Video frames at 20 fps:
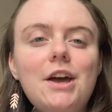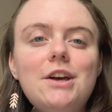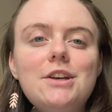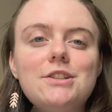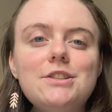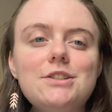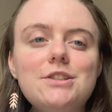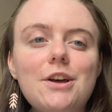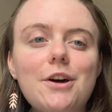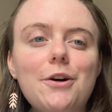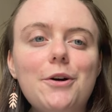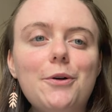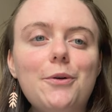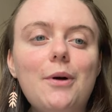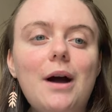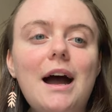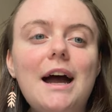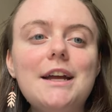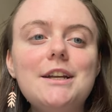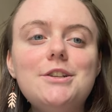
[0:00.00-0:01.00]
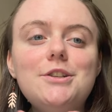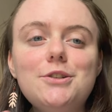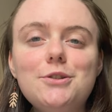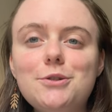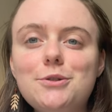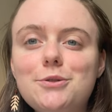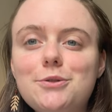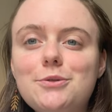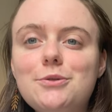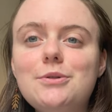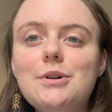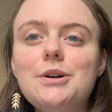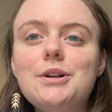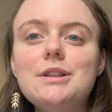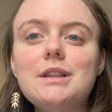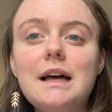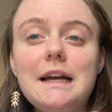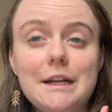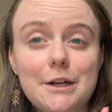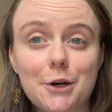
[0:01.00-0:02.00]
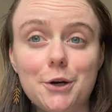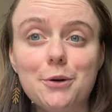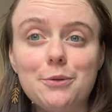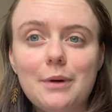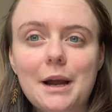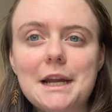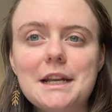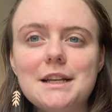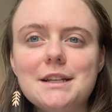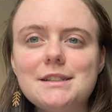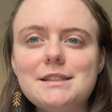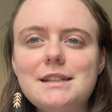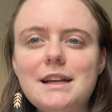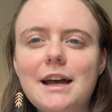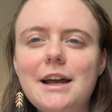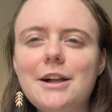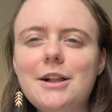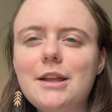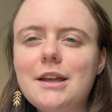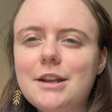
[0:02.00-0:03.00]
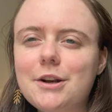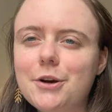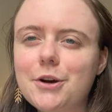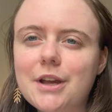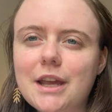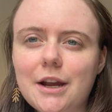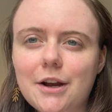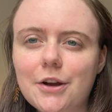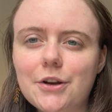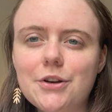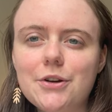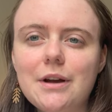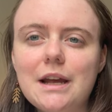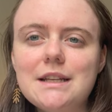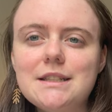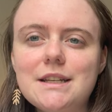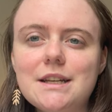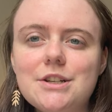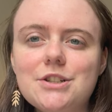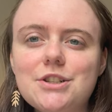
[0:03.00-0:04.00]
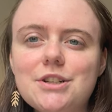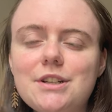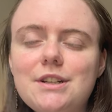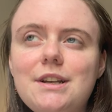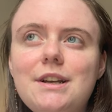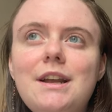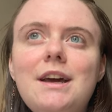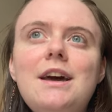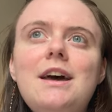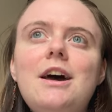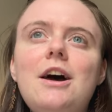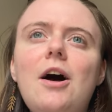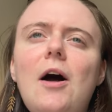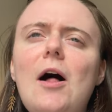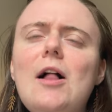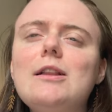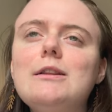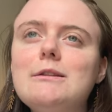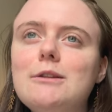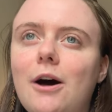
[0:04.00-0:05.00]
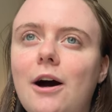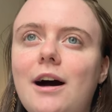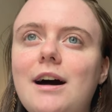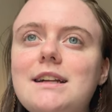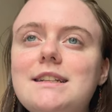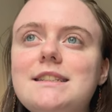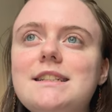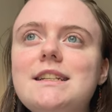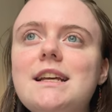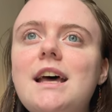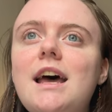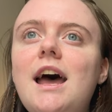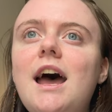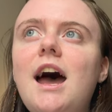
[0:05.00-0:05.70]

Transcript: So I do like her writing style and her characterization a lot.